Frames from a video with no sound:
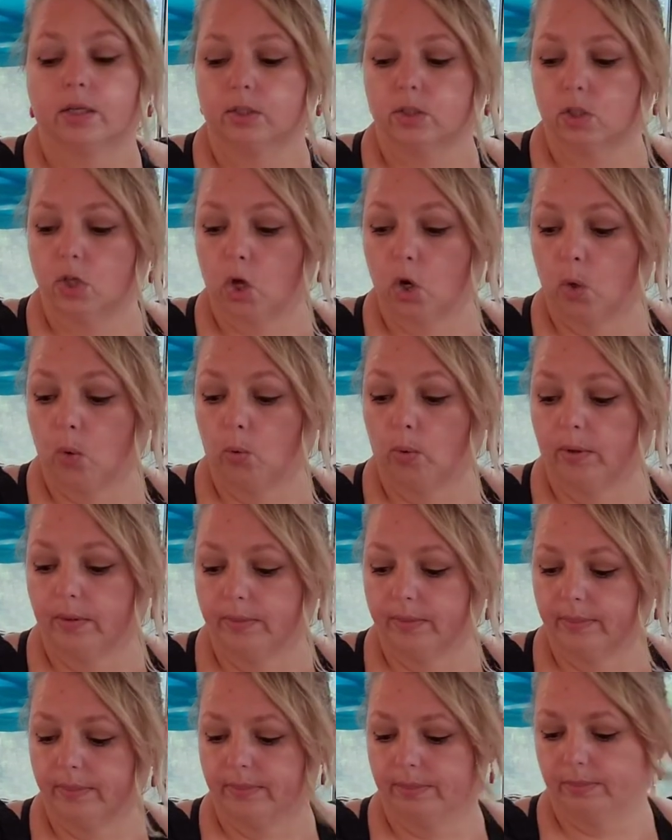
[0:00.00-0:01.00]
So
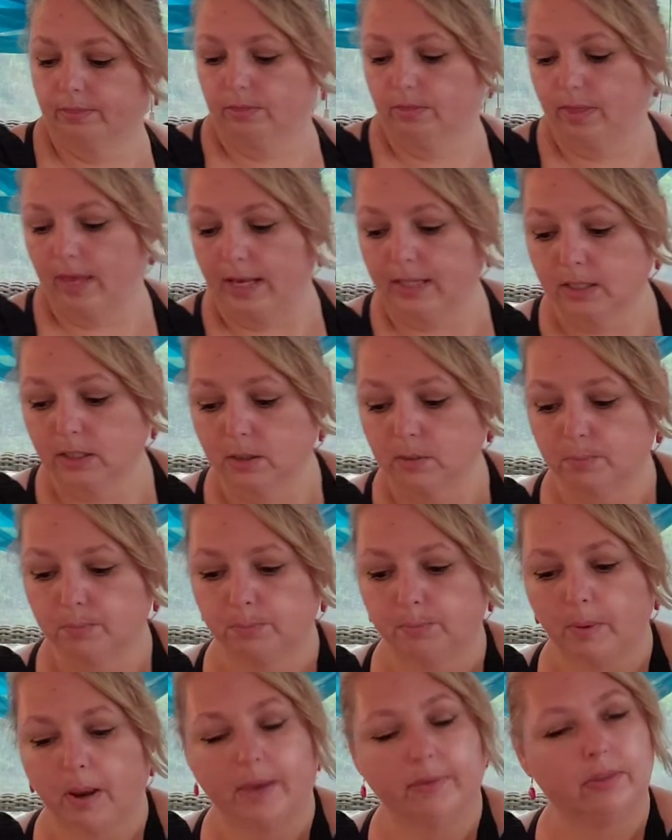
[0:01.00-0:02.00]
that's,
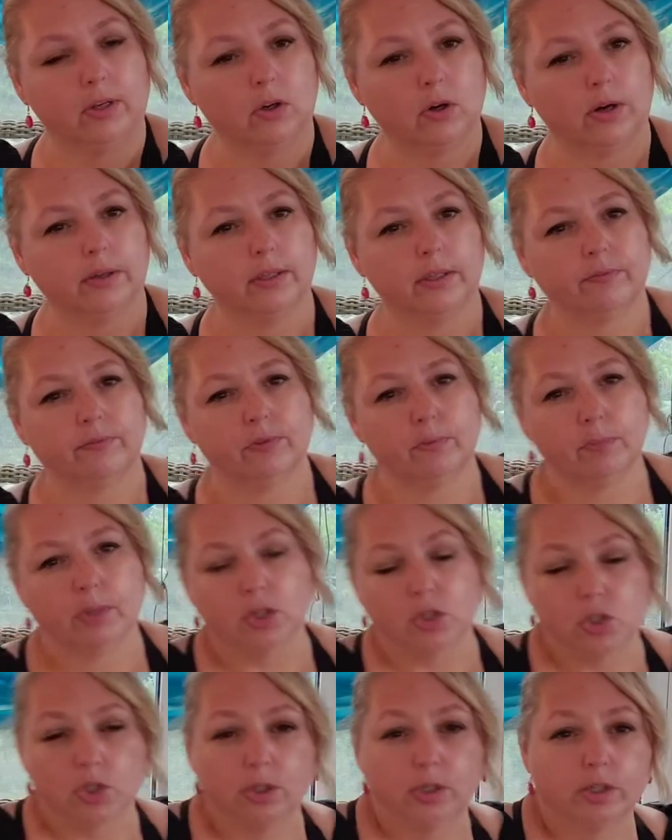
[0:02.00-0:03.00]
I think, all the
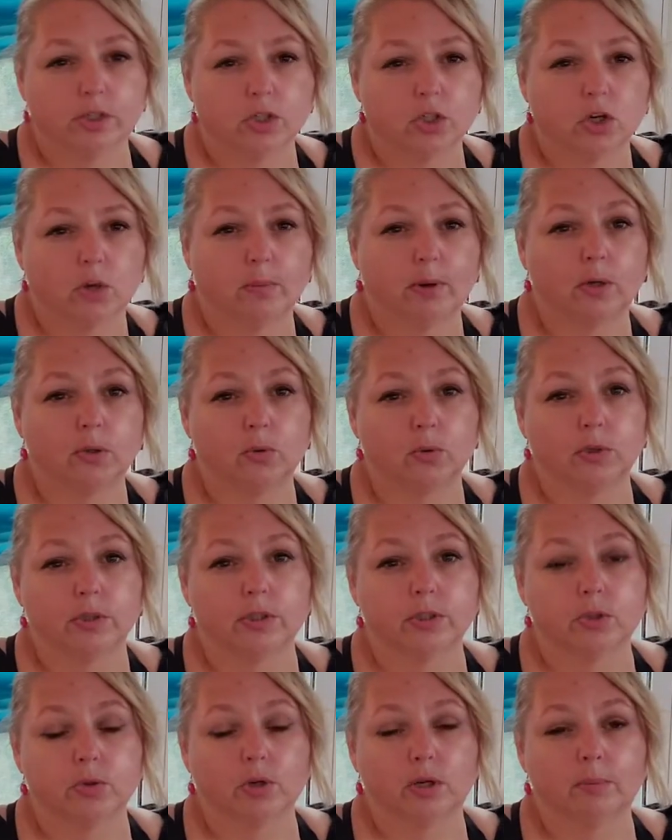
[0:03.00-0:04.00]
information you need to know about
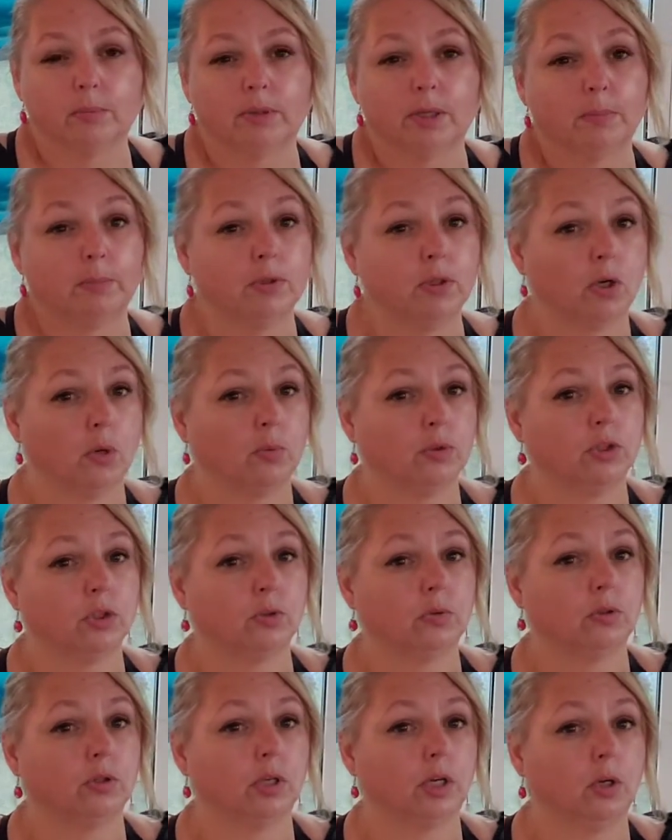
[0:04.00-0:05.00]
Nordstrom. Let me know
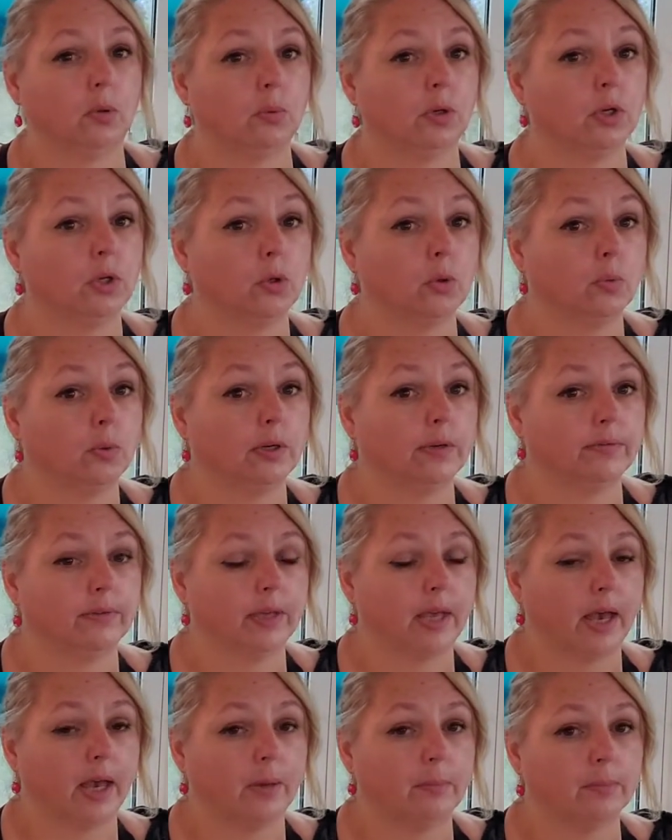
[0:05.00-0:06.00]
what you think, what you would
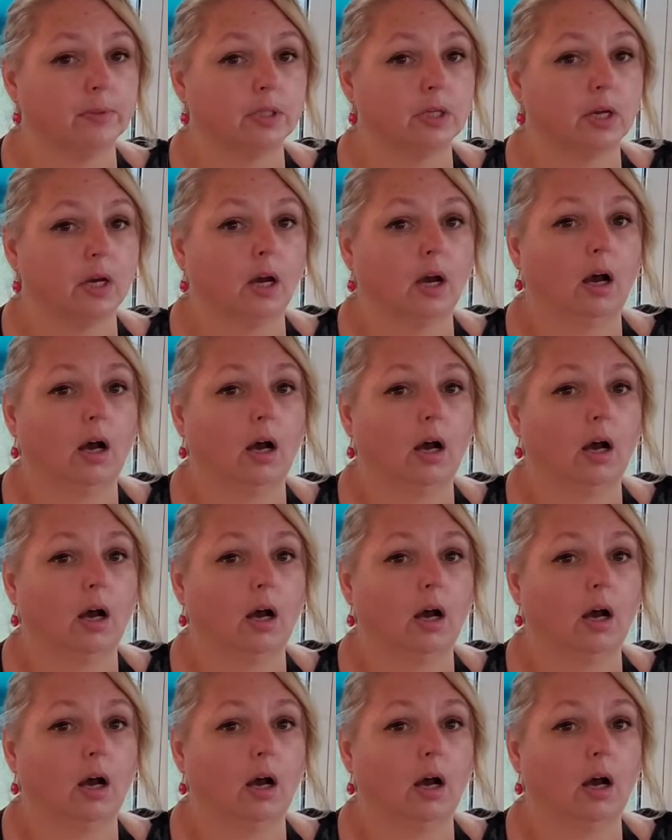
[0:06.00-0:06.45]
have kept.